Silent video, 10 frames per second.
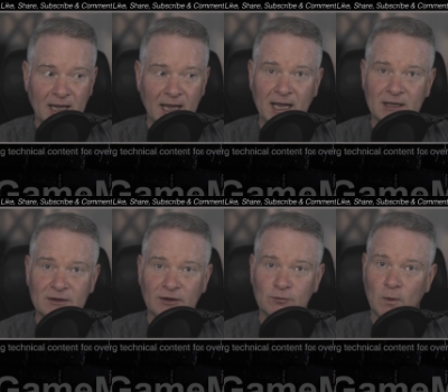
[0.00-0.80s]

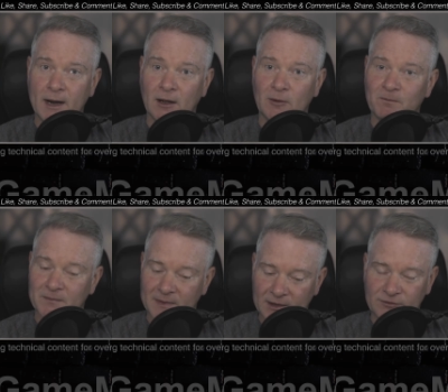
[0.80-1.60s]
And as well,
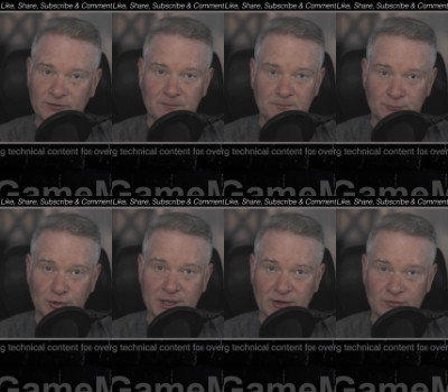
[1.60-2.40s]
and this is
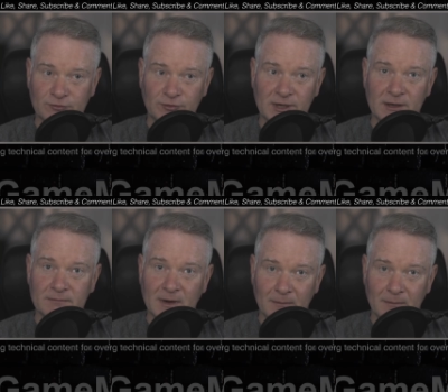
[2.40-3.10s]
pretty extreme,